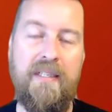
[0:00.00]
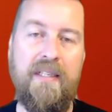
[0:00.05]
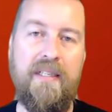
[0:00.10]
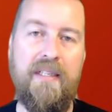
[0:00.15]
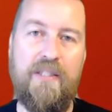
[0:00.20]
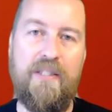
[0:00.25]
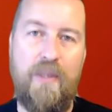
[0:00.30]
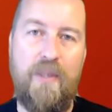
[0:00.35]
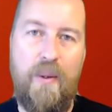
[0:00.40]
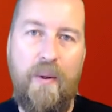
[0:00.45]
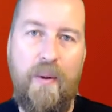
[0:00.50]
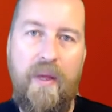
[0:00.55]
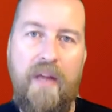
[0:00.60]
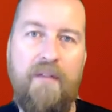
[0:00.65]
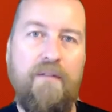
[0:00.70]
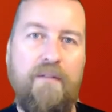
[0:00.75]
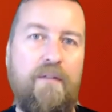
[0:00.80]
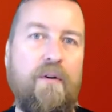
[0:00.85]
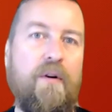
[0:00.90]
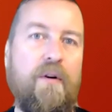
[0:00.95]
is
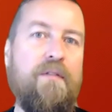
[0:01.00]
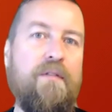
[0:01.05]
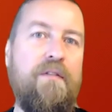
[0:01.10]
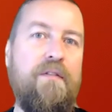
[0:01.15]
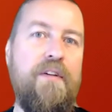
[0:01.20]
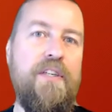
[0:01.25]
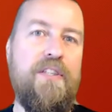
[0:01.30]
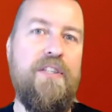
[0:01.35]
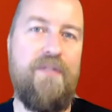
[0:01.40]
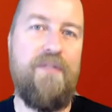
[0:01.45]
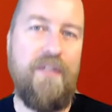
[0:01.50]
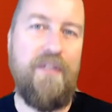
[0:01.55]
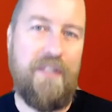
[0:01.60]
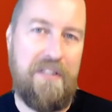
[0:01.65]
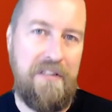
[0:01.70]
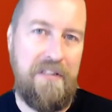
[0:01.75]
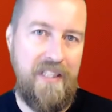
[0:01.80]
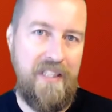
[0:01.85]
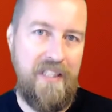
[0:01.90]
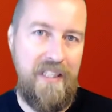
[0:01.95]
looking for a fish
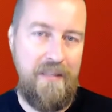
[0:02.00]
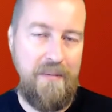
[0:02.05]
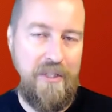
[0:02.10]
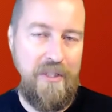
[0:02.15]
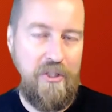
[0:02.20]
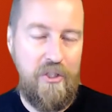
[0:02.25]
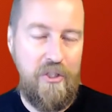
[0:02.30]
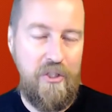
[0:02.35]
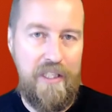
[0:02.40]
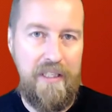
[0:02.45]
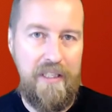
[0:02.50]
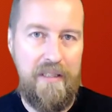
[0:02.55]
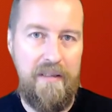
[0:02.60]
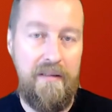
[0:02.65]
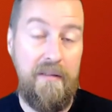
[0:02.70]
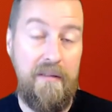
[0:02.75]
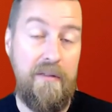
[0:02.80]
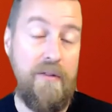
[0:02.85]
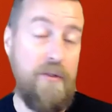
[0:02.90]
filleting machine.